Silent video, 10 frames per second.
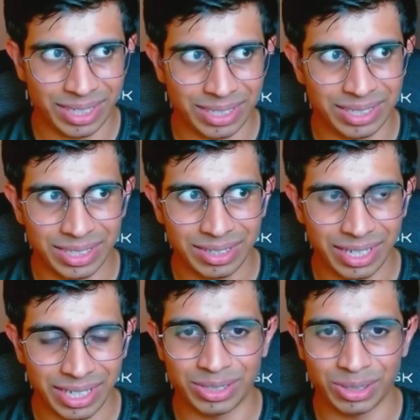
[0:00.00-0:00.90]
is still
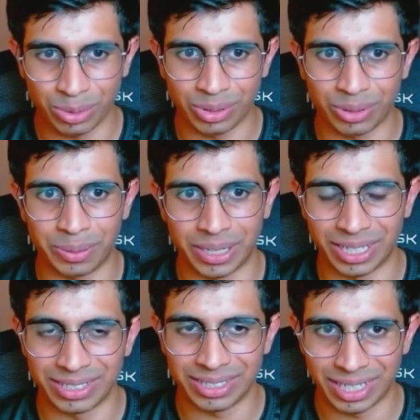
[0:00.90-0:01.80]
his own
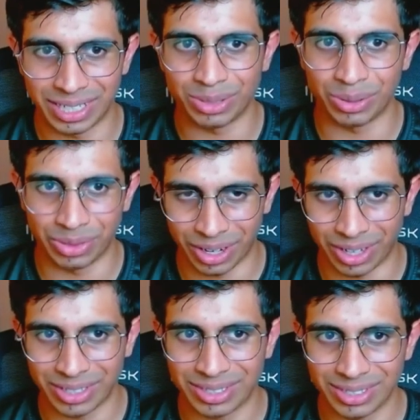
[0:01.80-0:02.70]
opinions and his own
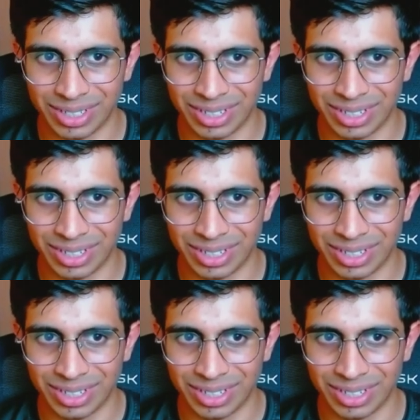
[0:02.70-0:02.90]
thoughts.